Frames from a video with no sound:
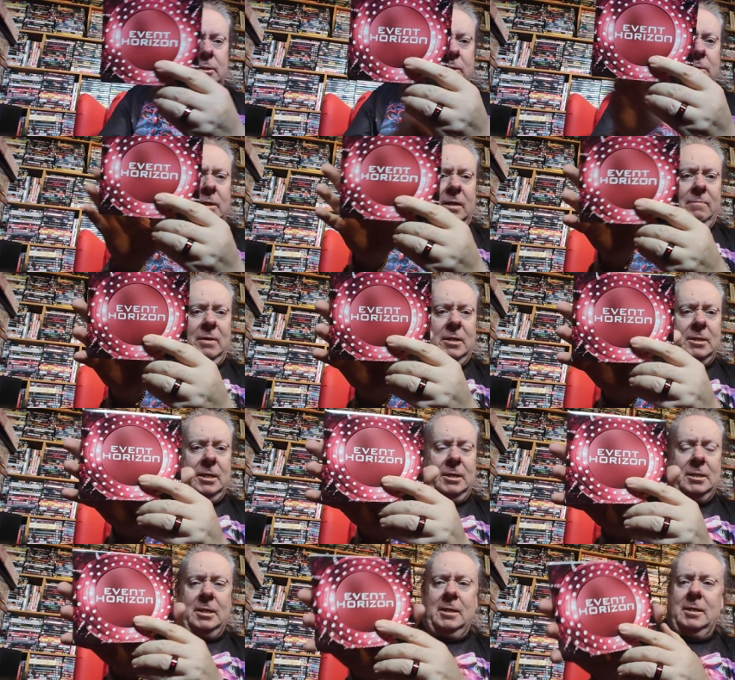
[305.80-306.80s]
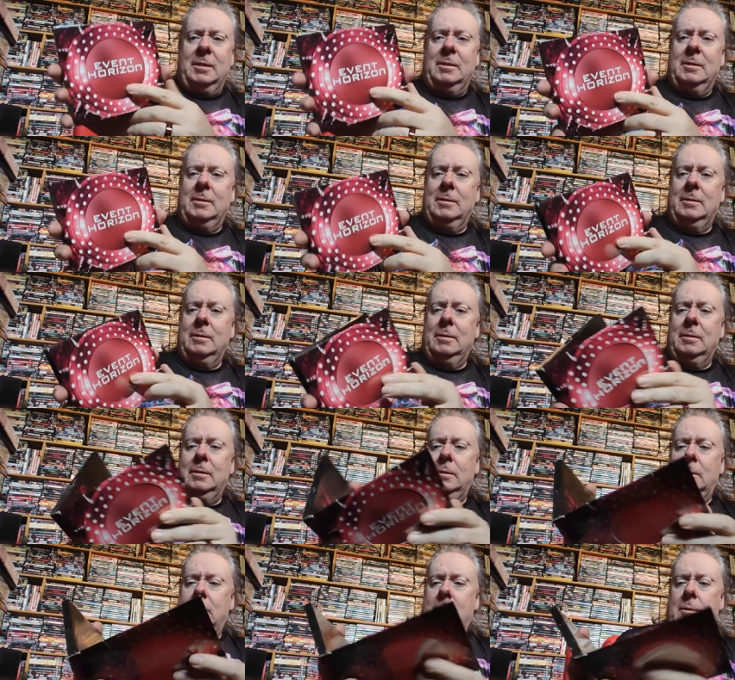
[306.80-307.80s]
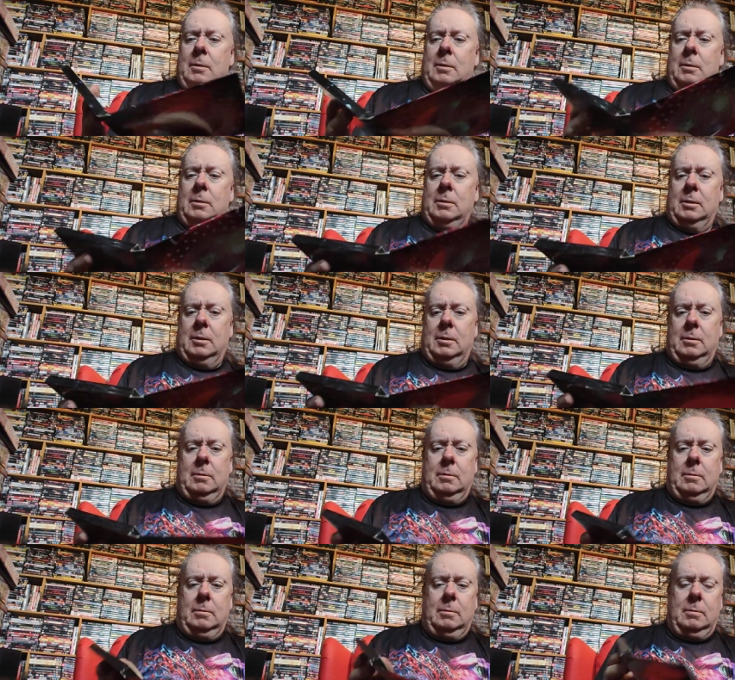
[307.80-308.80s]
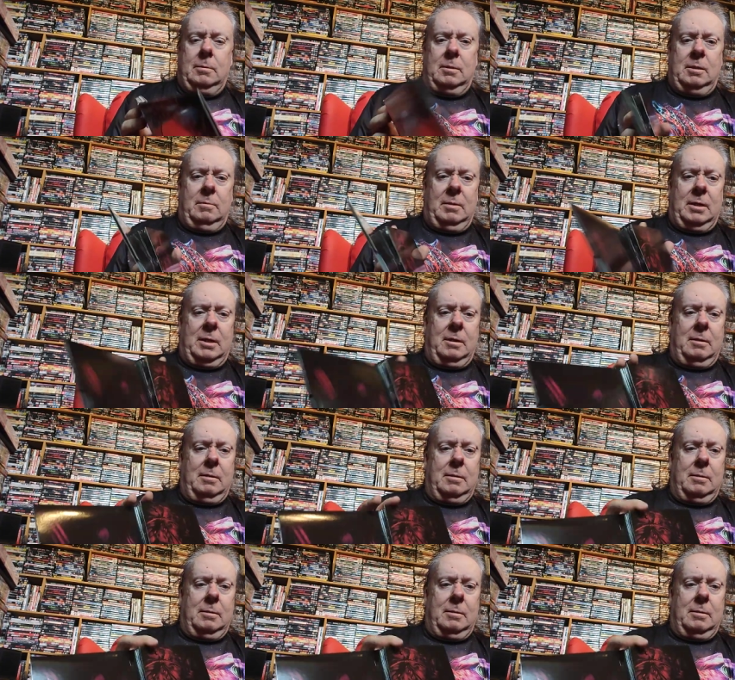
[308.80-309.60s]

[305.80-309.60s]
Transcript: 2 DVDs in here. So here we go.